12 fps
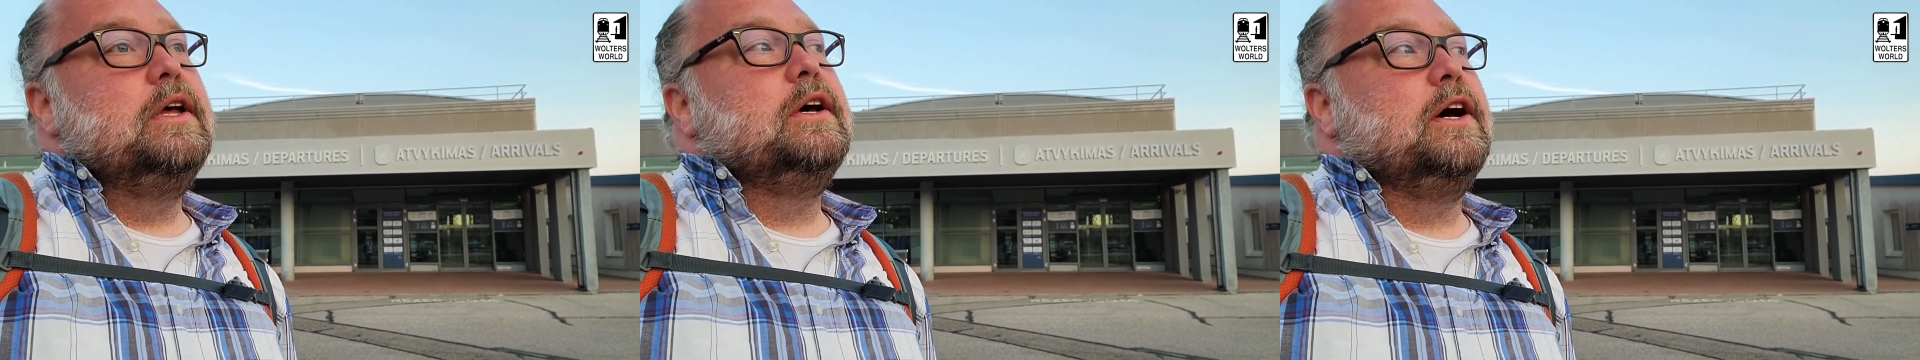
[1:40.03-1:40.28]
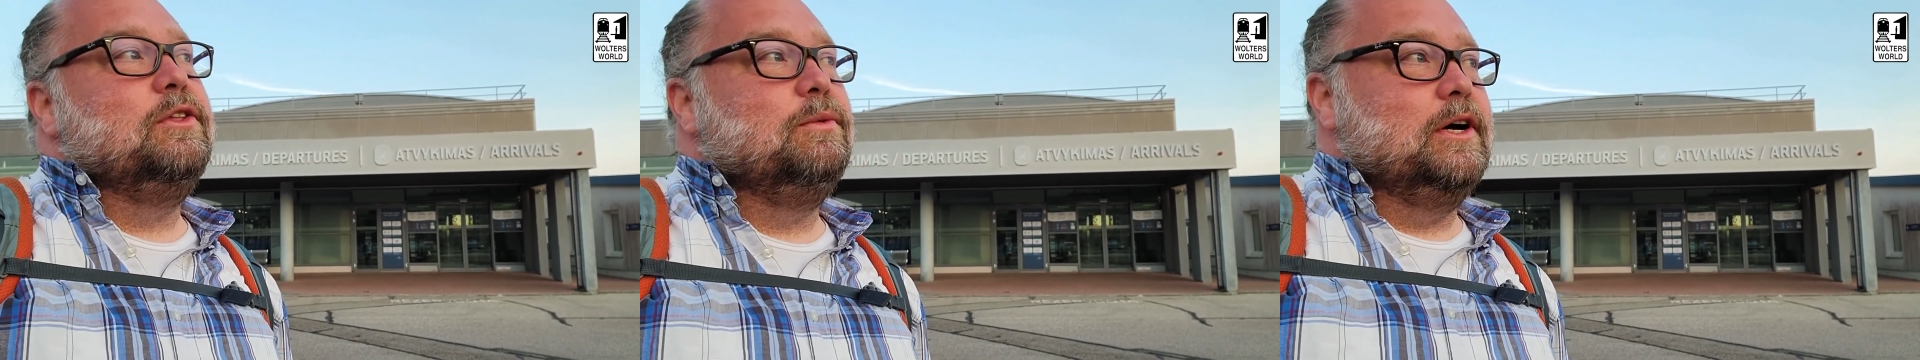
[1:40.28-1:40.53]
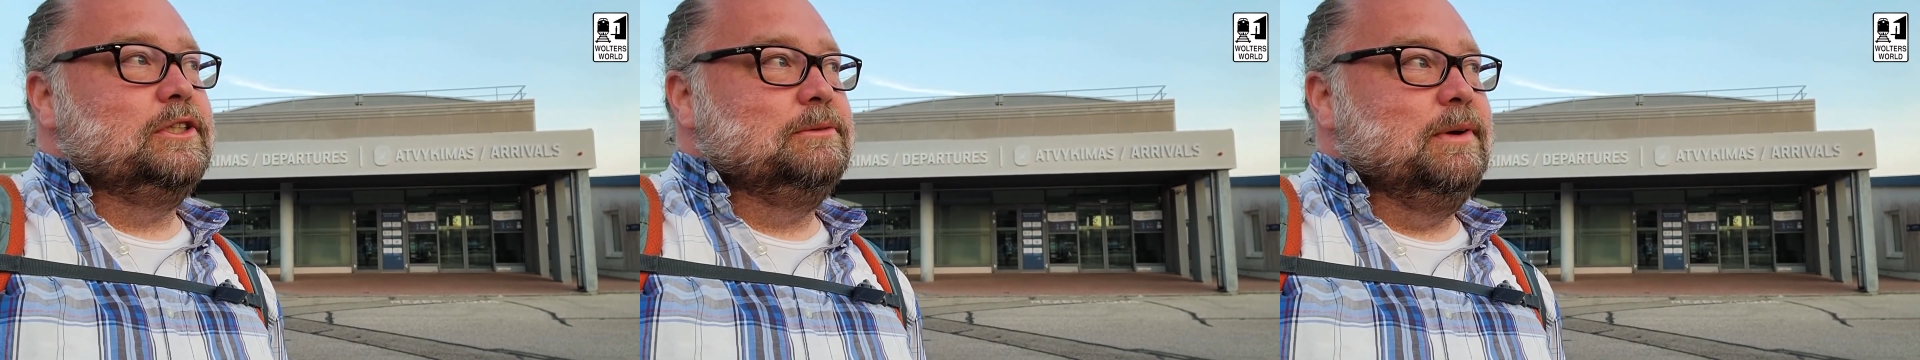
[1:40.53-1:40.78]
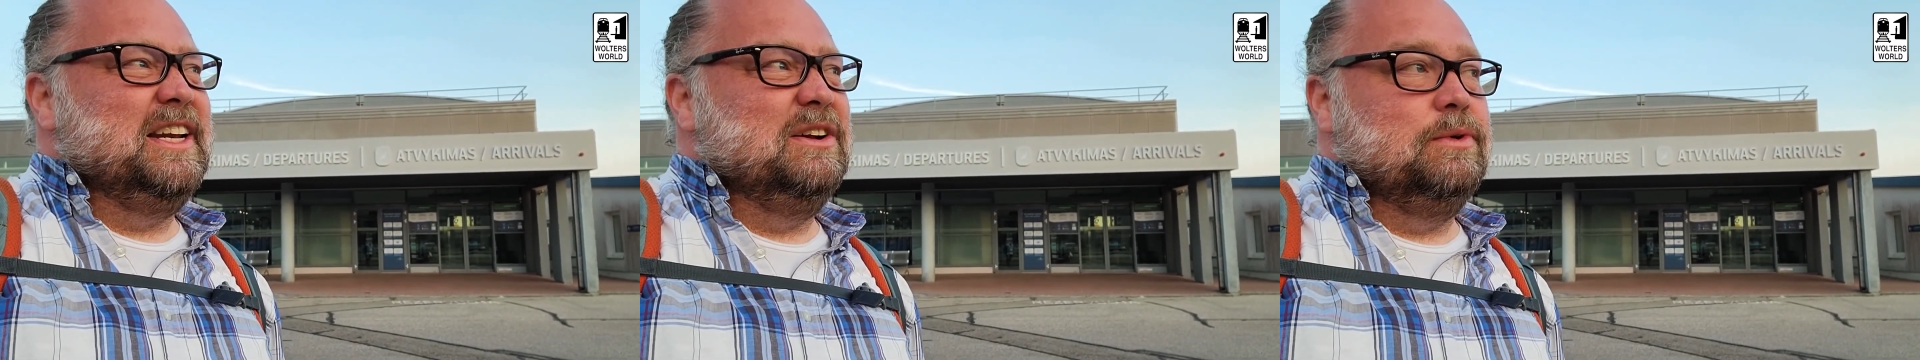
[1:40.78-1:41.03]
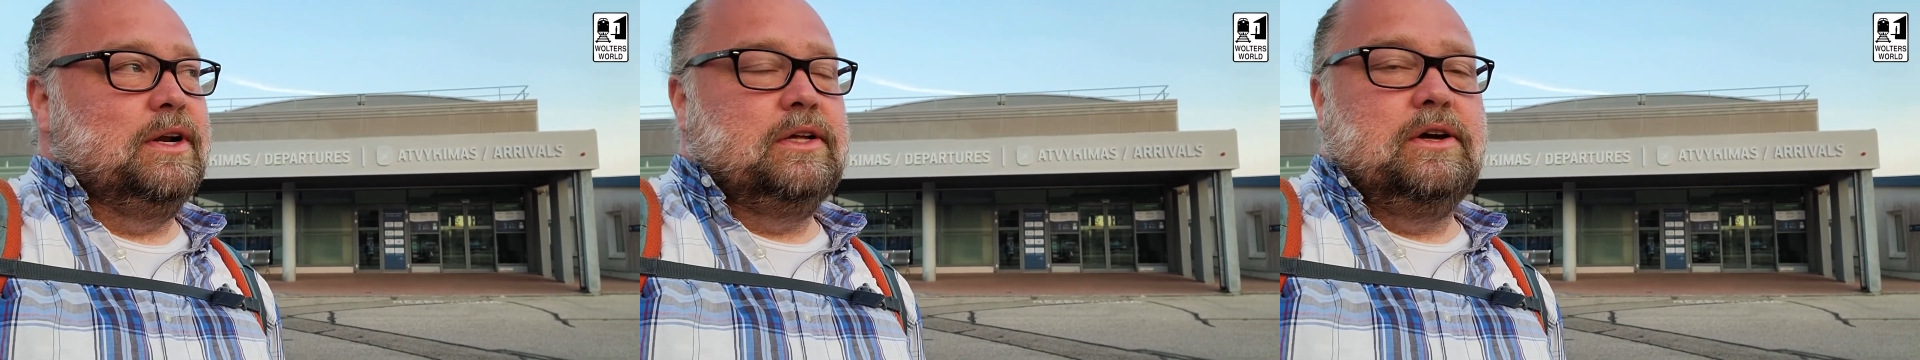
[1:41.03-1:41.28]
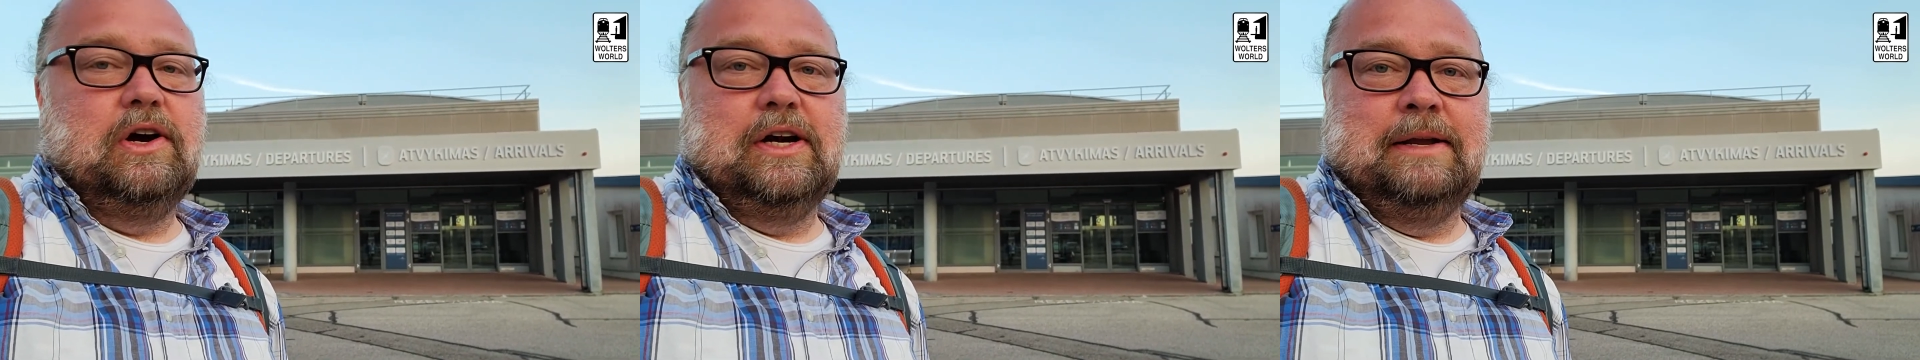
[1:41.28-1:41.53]
Otherwise, you might need to rent a
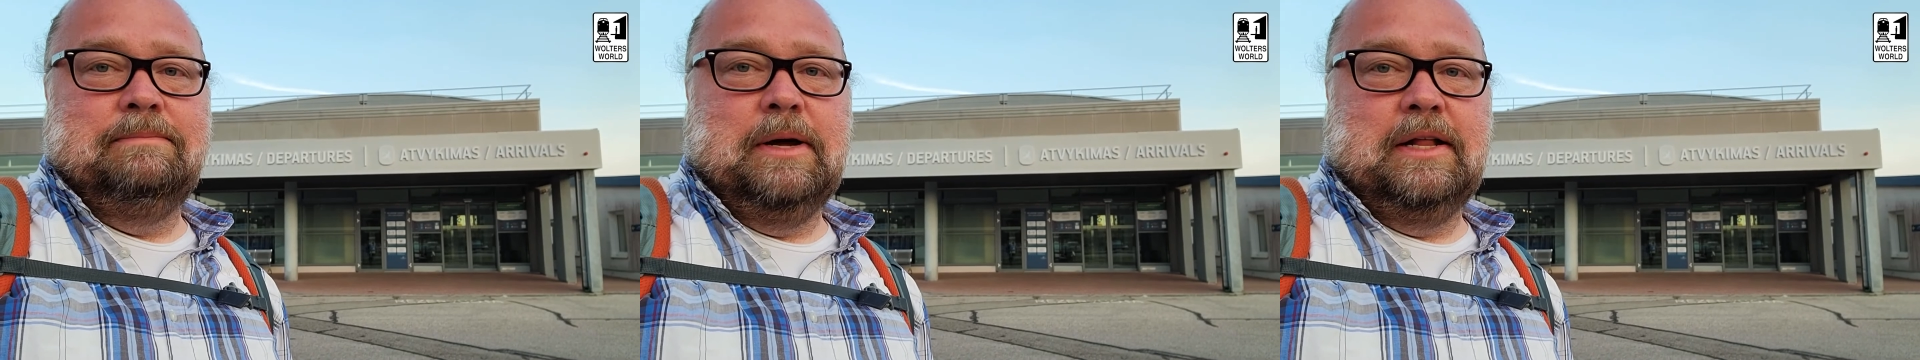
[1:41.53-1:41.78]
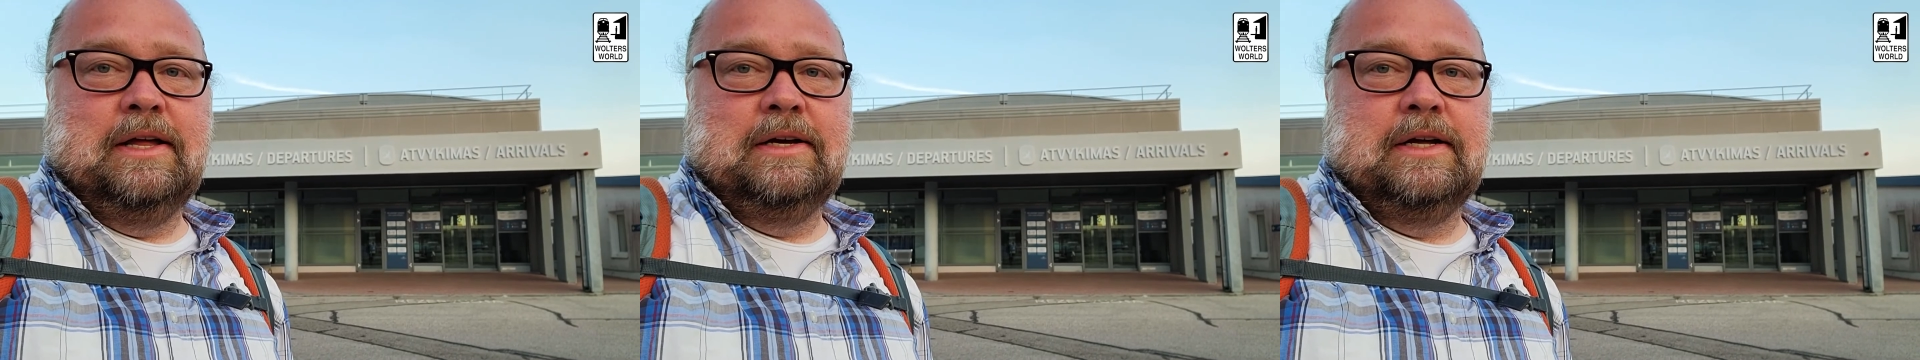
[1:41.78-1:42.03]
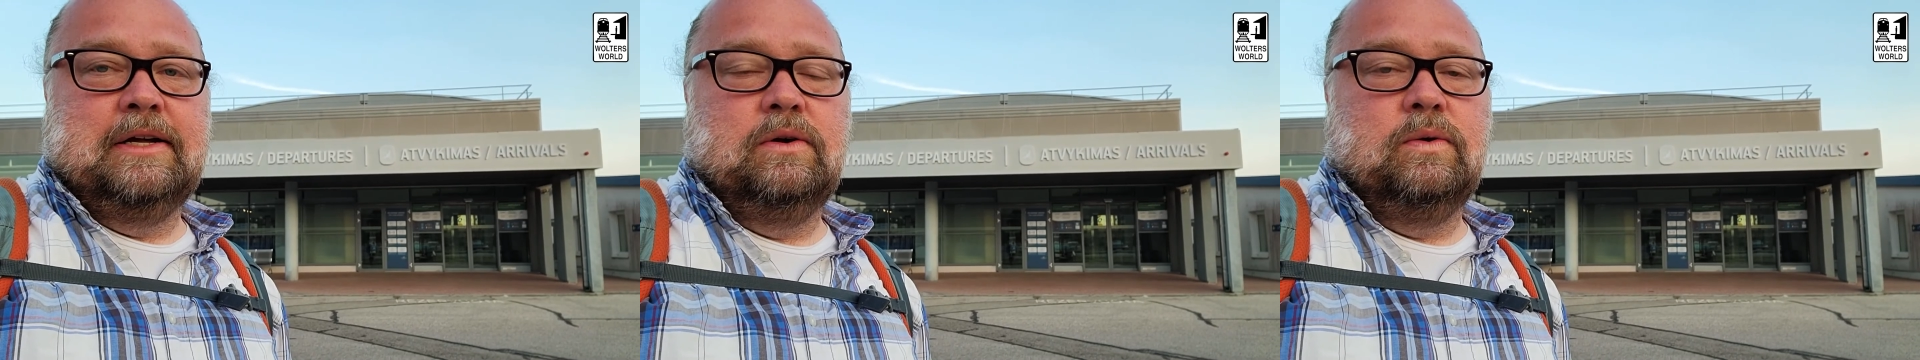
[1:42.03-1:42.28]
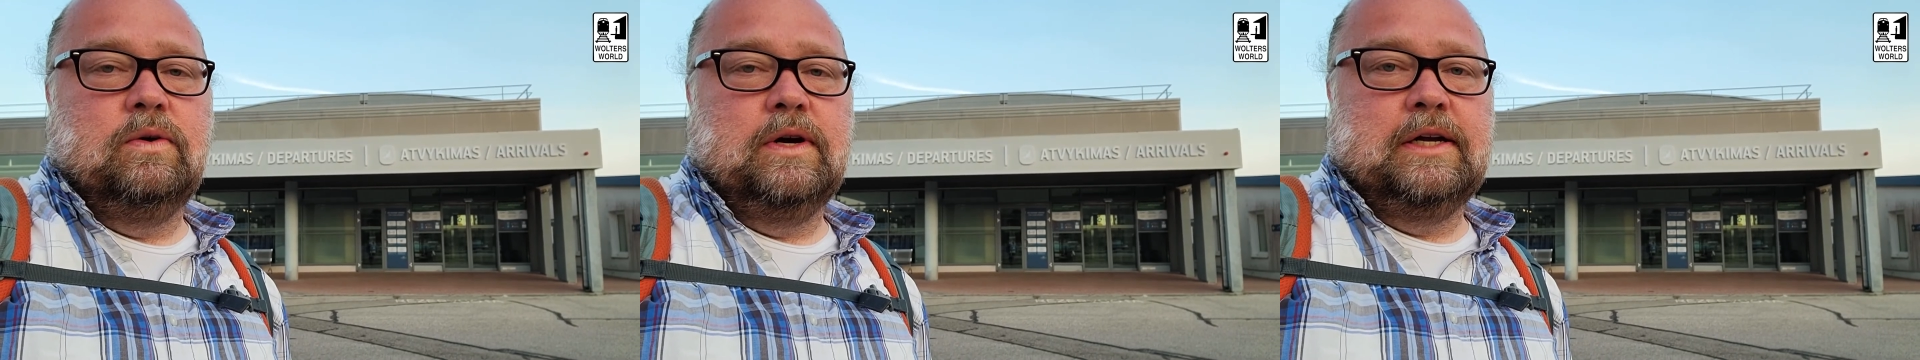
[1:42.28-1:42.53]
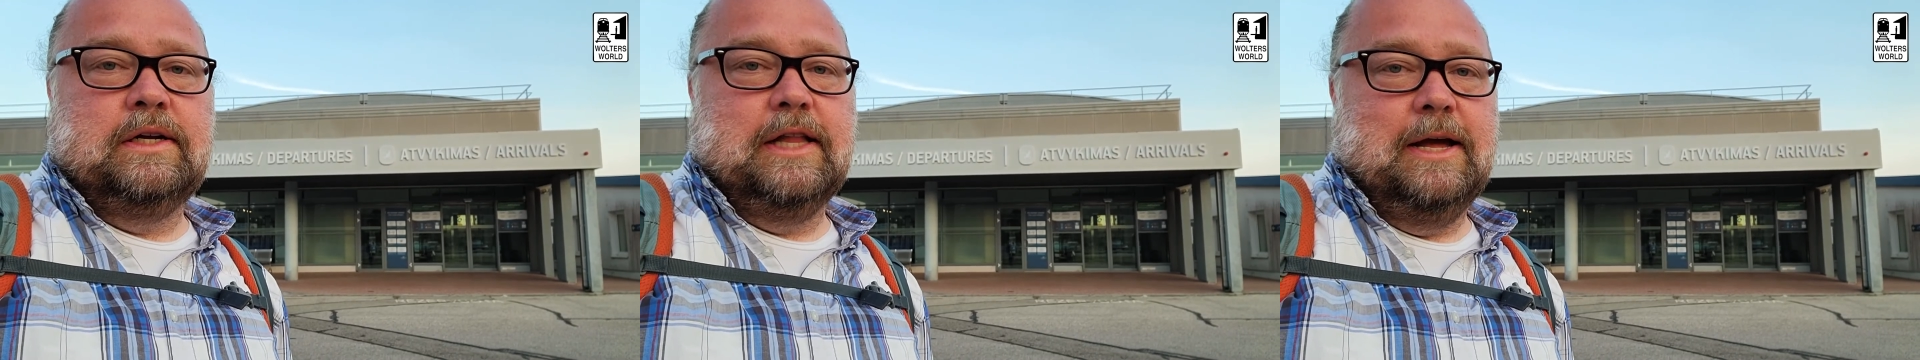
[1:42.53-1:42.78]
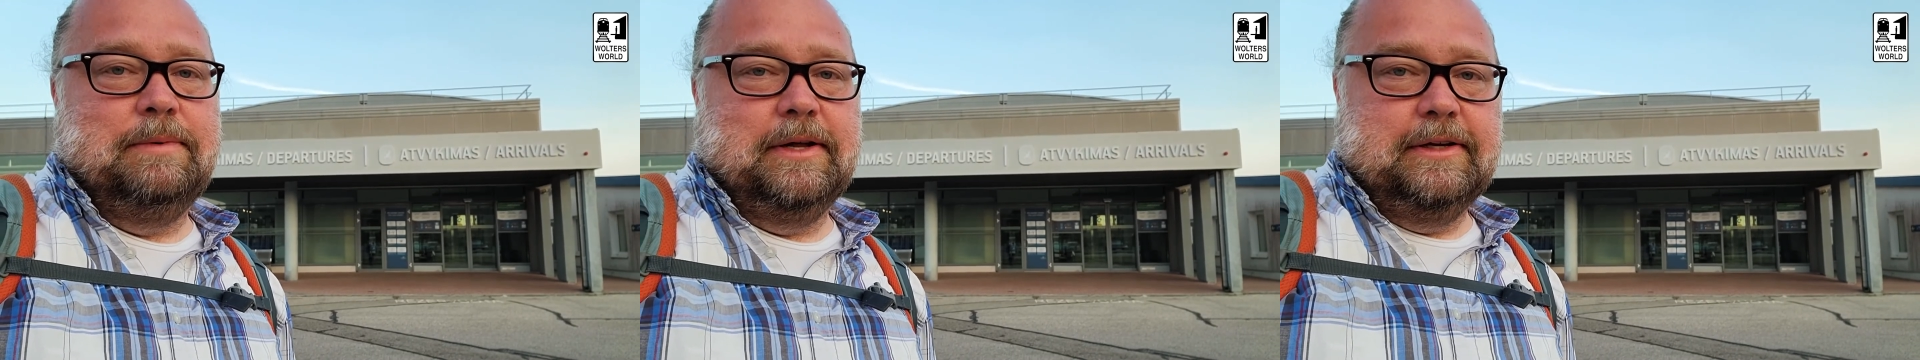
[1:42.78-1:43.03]
car in Palanga or in
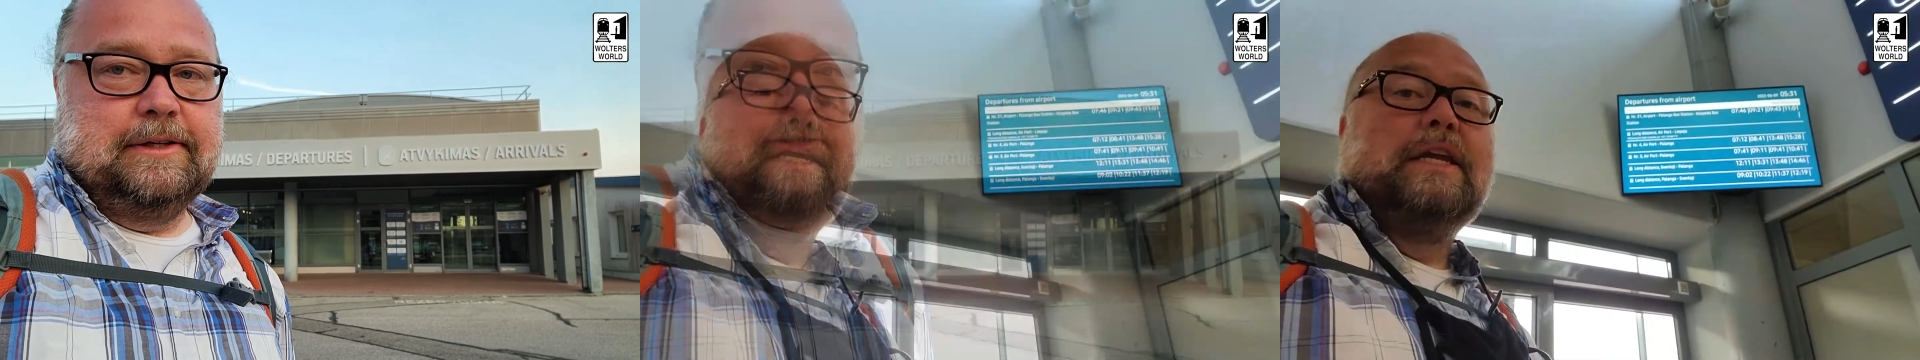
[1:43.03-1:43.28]
Klaipeda.